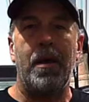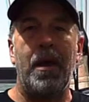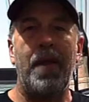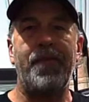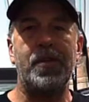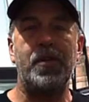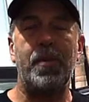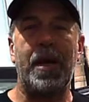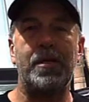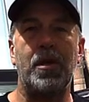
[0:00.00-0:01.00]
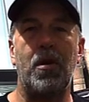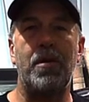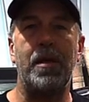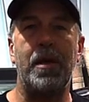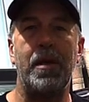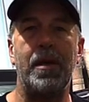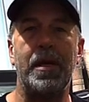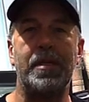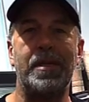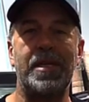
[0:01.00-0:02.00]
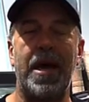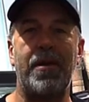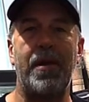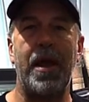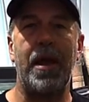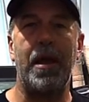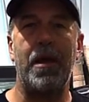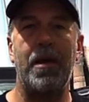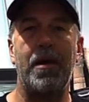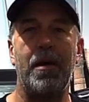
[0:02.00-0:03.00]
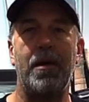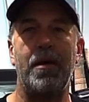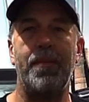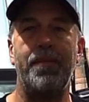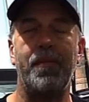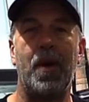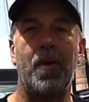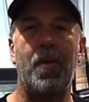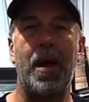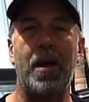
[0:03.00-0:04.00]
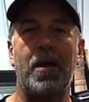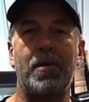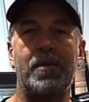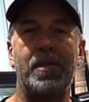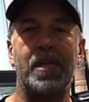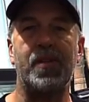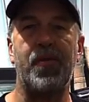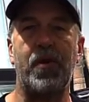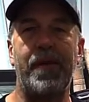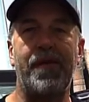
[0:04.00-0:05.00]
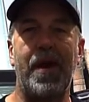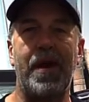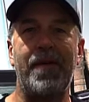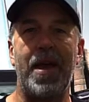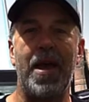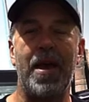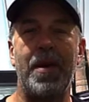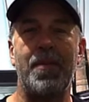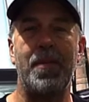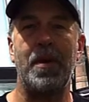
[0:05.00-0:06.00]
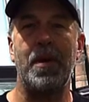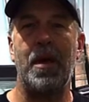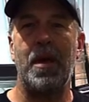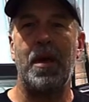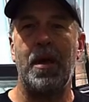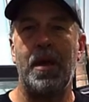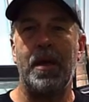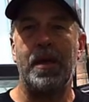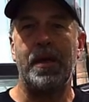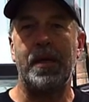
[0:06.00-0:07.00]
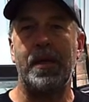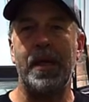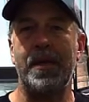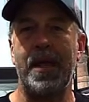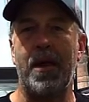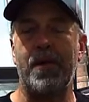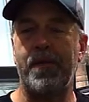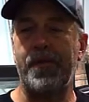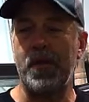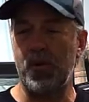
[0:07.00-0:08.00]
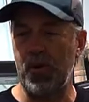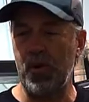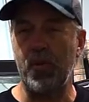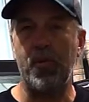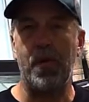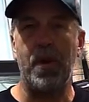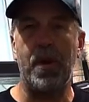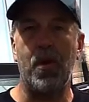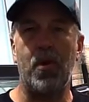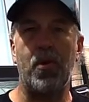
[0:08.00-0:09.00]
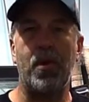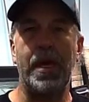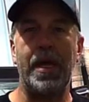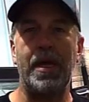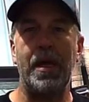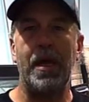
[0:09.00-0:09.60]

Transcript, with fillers: Hey Fishtube, how's it going? It's Saturday around six forty-five a m Getting down in the fish room early.